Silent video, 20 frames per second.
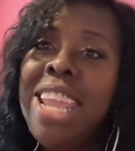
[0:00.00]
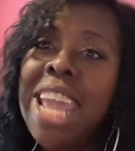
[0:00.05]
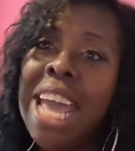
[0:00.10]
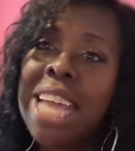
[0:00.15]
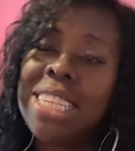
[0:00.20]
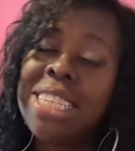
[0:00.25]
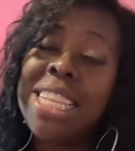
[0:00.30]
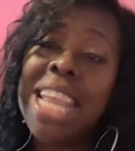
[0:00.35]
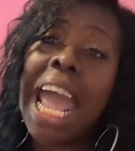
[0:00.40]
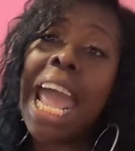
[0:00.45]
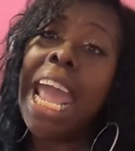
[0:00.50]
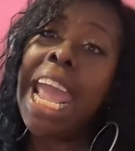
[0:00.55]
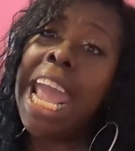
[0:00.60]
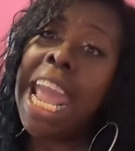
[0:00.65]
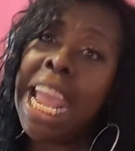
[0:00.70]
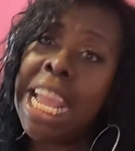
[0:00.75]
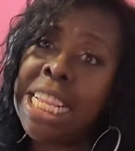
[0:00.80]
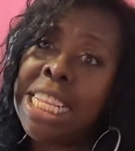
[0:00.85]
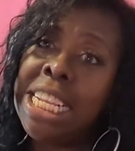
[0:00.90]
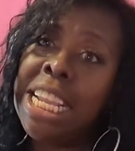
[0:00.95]
Yes,
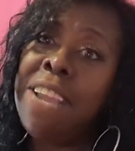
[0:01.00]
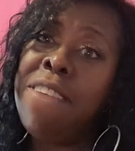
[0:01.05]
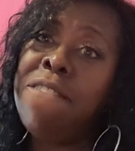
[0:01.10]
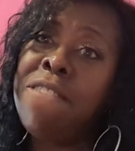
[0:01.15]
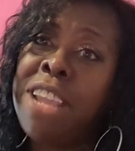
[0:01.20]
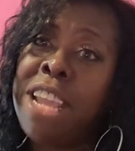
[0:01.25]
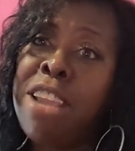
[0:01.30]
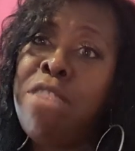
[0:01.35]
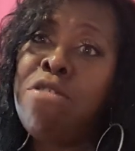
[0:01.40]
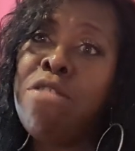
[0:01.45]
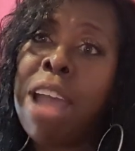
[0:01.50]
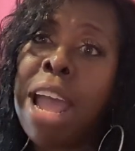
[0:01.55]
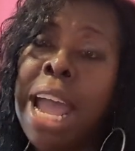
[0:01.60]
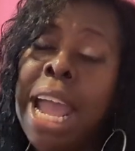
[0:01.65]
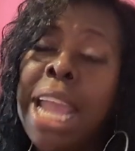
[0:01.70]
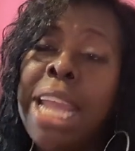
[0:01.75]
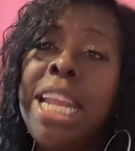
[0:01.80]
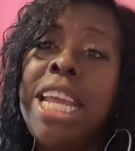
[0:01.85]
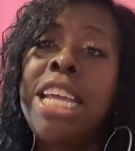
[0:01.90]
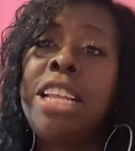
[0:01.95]
that ATV
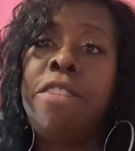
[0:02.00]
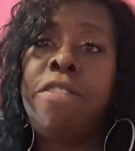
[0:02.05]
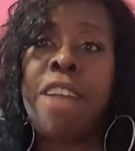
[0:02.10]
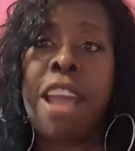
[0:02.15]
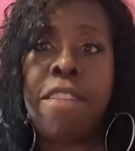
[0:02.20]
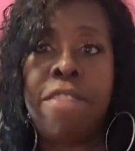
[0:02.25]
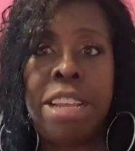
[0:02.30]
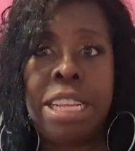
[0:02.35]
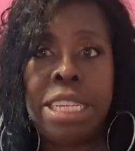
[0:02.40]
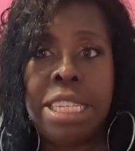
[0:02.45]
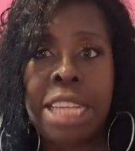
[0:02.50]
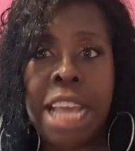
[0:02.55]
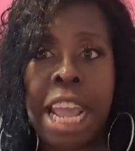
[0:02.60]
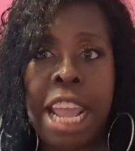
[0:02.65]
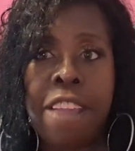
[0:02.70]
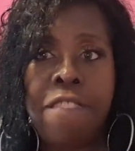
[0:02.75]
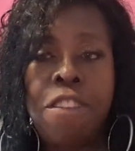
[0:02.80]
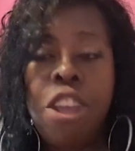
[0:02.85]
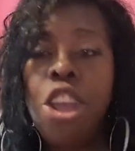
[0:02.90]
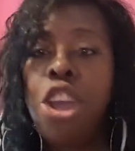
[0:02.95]
ride is very
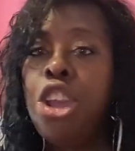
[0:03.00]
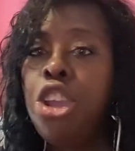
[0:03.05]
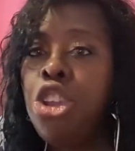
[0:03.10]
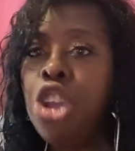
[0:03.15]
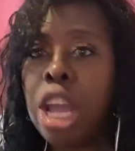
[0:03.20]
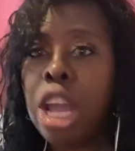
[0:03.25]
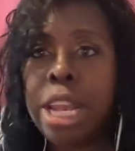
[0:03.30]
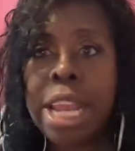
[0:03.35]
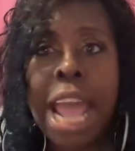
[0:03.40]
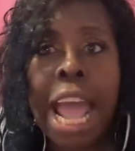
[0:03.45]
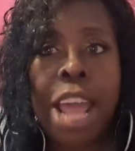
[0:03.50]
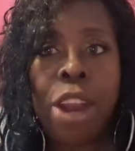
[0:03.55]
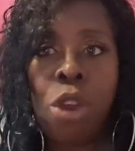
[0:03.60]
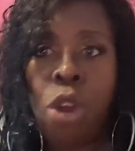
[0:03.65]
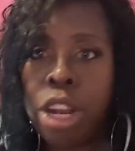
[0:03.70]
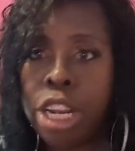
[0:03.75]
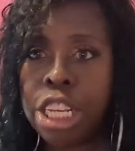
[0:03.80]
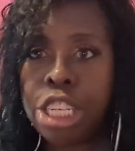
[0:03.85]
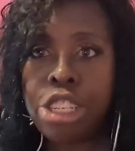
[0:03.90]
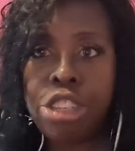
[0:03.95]
safe. You're
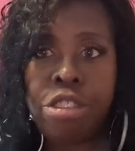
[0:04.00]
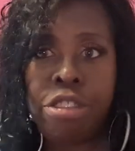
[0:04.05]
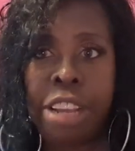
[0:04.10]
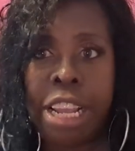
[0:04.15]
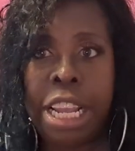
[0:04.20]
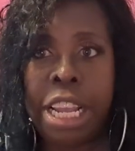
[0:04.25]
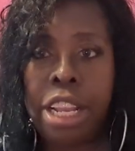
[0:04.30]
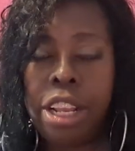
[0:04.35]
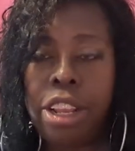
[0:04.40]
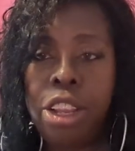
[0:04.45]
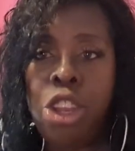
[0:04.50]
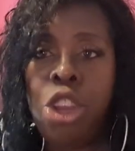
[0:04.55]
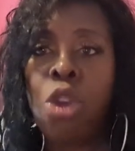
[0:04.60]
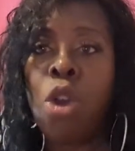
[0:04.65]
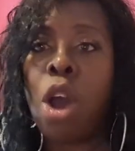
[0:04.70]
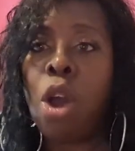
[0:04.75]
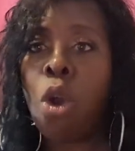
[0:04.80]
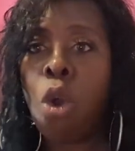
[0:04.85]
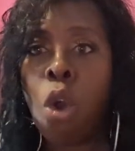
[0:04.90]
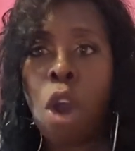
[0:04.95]
not on the street.
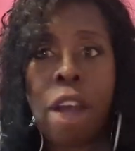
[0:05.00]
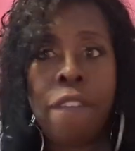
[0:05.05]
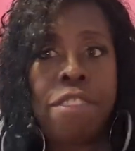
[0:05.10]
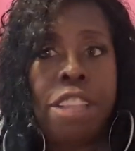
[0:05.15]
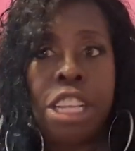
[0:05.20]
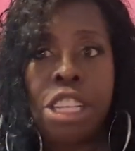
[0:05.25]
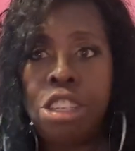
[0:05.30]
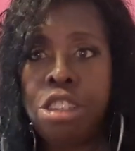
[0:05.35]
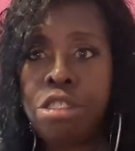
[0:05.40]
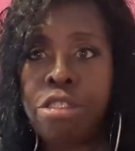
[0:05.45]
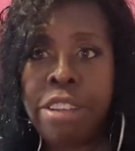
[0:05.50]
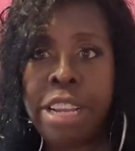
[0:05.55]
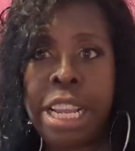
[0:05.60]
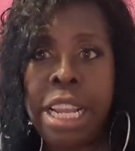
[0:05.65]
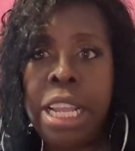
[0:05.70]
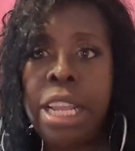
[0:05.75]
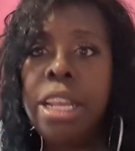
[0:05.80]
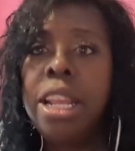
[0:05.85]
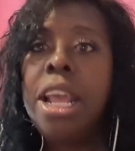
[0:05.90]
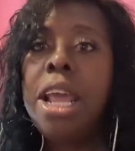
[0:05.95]
You are off the
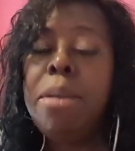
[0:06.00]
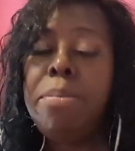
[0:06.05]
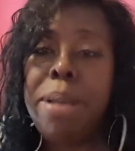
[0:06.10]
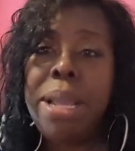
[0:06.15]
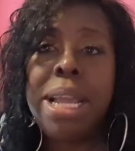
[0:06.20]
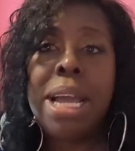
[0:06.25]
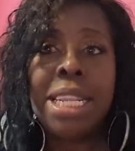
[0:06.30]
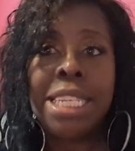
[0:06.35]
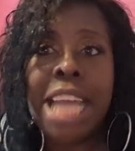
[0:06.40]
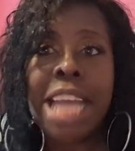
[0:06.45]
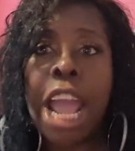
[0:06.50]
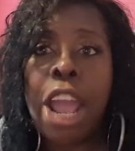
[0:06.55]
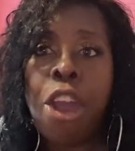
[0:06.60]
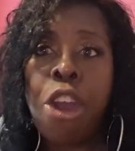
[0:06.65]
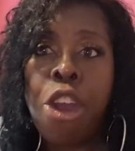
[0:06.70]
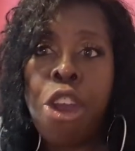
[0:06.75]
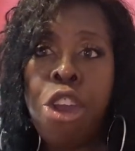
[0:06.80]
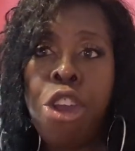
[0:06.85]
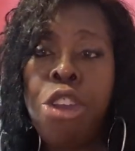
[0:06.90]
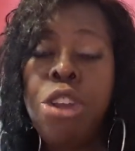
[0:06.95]
street because
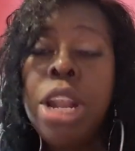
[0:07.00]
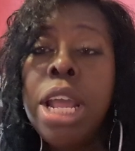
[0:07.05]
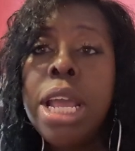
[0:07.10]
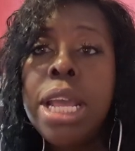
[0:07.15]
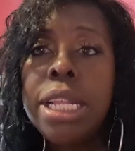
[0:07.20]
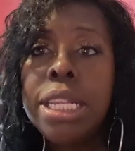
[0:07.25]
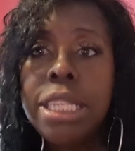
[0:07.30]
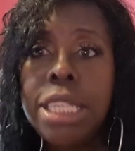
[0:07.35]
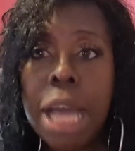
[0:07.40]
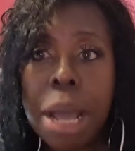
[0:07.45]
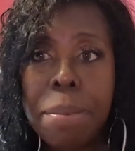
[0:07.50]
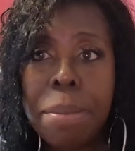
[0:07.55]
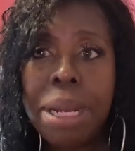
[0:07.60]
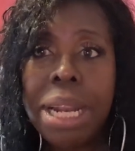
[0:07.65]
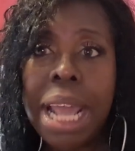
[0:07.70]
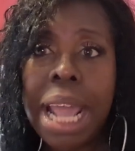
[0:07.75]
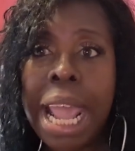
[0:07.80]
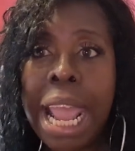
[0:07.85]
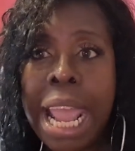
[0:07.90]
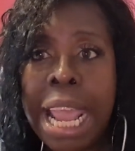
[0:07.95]
I heard
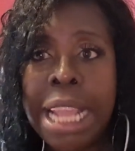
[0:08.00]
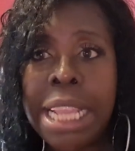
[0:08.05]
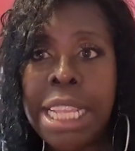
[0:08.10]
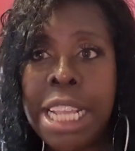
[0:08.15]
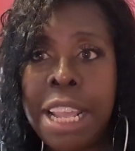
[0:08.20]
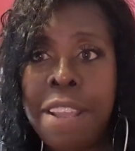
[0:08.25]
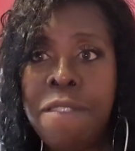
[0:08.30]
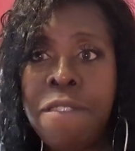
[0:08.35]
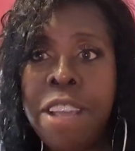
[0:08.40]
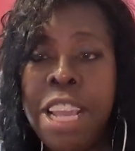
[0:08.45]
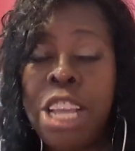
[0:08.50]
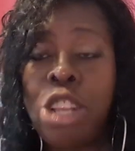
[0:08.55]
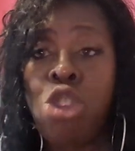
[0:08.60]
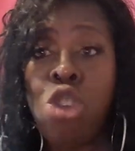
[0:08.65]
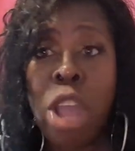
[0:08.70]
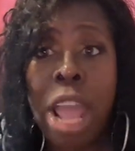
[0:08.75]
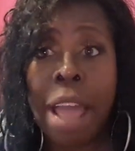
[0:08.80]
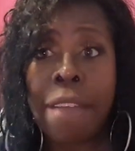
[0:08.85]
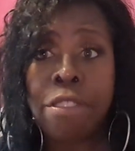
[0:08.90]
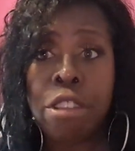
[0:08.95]
some of the
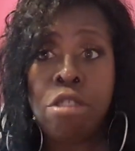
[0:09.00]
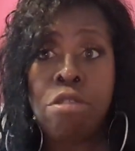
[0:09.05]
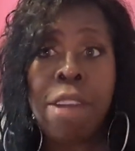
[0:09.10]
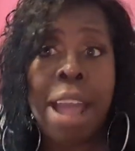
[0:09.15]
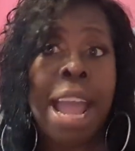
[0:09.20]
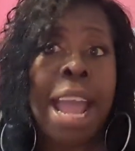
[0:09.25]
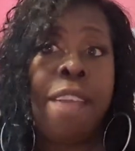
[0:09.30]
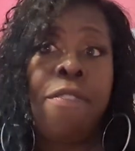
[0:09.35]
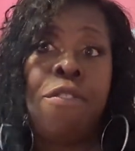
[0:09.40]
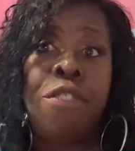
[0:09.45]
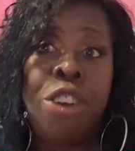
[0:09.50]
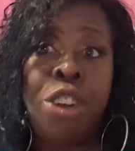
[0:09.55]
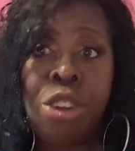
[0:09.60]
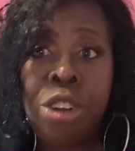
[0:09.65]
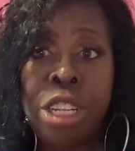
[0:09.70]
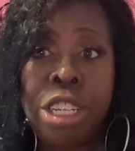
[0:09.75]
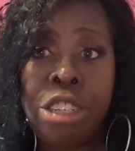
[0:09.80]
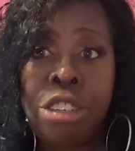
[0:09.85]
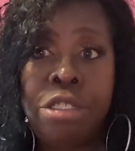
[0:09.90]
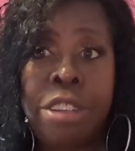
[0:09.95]
ATVs, you have to ride
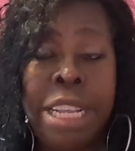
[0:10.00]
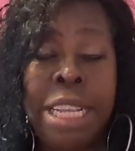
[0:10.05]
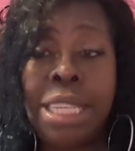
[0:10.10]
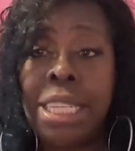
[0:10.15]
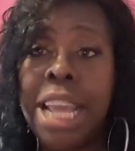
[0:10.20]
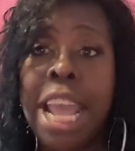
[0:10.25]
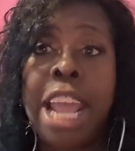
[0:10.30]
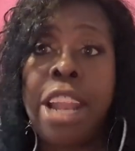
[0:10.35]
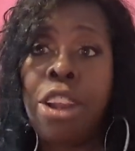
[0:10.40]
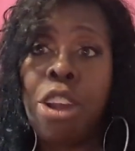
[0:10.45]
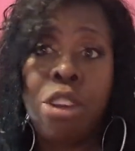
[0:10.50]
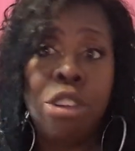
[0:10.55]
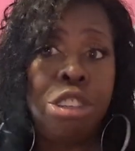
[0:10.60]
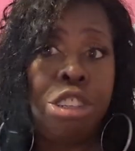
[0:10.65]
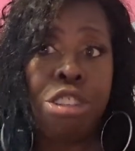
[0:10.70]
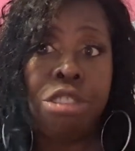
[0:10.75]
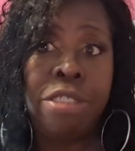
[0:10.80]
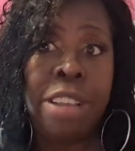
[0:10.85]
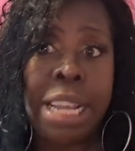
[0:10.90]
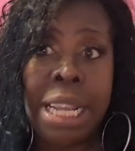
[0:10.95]
through the streets. And
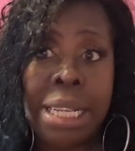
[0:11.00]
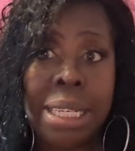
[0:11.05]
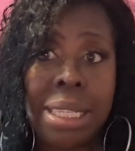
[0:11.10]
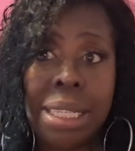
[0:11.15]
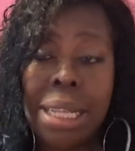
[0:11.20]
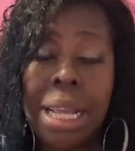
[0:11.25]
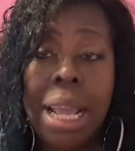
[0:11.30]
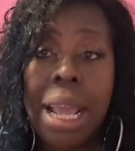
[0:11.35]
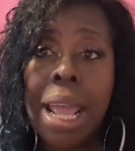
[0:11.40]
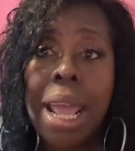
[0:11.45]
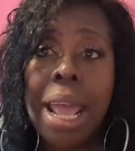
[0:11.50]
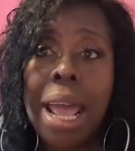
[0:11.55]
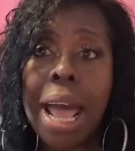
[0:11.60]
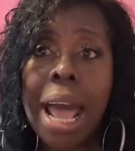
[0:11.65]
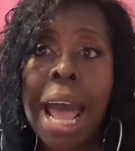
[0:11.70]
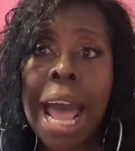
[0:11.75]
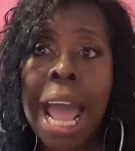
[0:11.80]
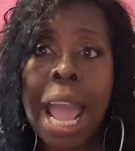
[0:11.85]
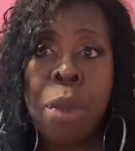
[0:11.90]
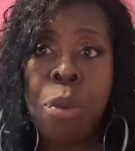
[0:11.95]
those streets,
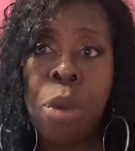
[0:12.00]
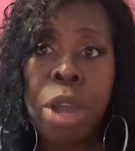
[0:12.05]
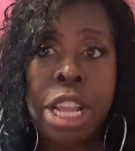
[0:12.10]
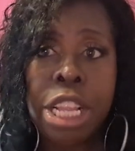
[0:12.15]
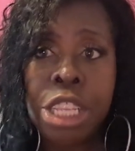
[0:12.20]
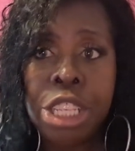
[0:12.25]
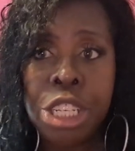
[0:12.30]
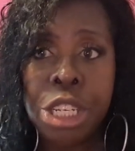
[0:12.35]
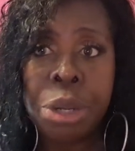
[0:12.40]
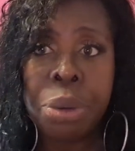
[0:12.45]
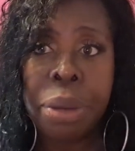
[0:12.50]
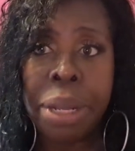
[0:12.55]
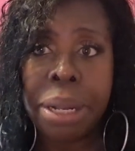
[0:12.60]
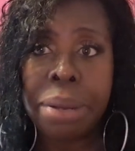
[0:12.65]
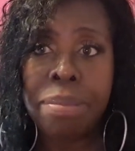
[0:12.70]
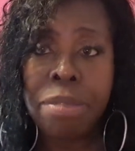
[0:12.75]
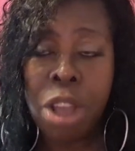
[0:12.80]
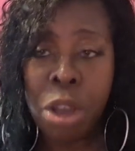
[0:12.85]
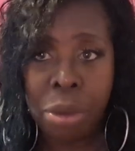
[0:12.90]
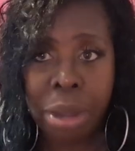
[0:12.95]
I wouldn't do
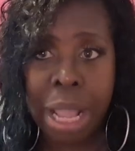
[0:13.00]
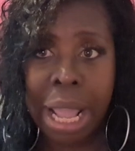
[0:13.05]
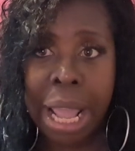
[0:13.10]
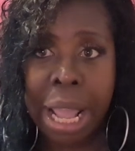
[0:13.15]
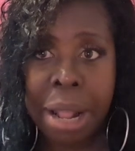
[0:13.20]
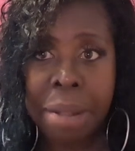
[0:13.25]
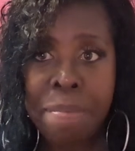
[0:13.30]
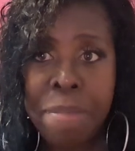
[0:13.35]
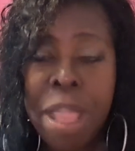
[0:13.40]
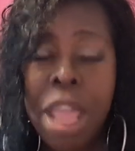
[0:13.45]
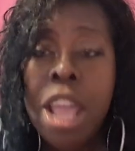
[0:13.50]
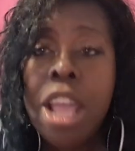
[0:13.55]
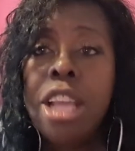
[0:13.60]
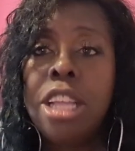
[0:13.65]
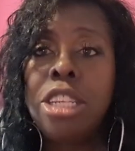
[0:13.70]
it, okay?